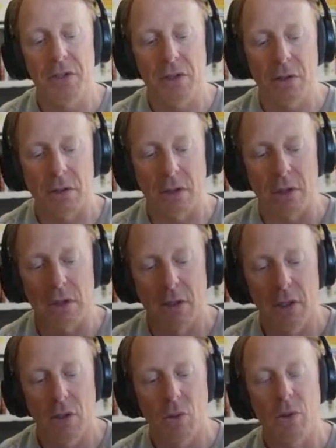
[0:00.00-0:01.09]
Do I crave
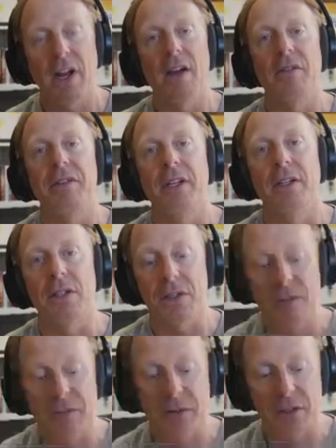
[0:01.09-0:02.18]
sugar or
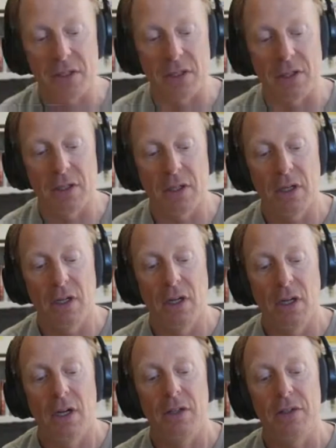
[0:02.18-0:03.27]
caffeine just to function?
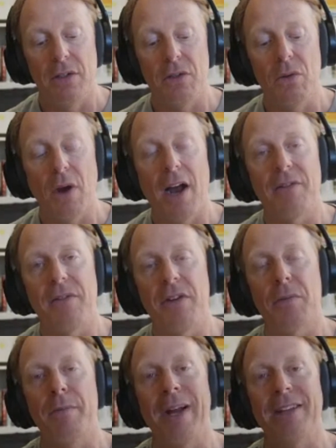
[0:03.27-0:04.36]
Do
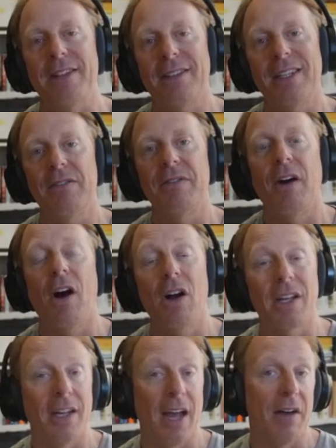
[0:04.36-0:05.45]
I feel mentally
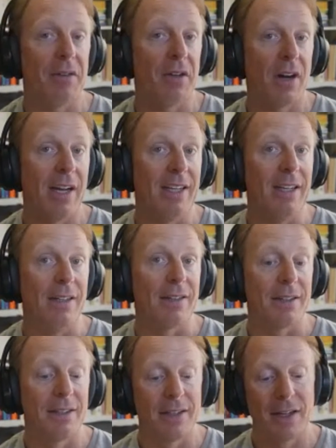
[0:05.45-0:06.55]
foggy after I
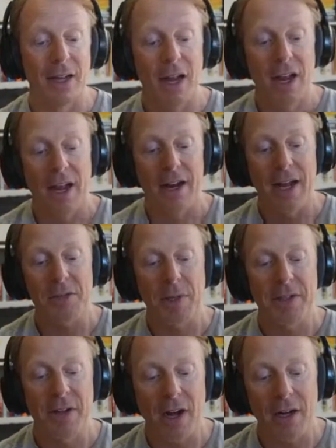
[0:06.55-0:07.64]
eat? And
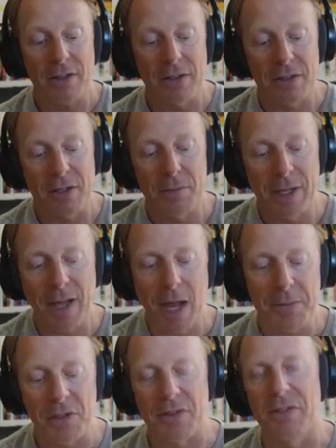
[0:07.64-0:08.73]
has my doctor said my
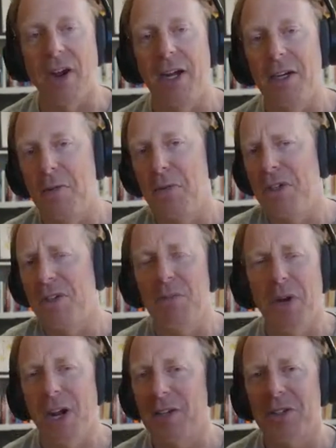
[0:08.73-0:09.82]
labs look fine,
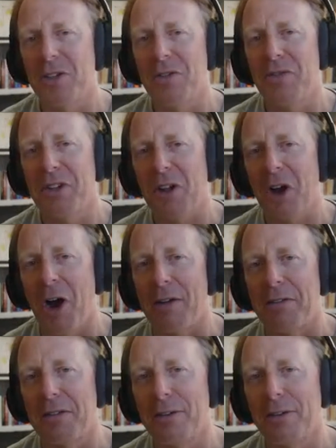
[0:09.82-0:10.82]
but I still feel off?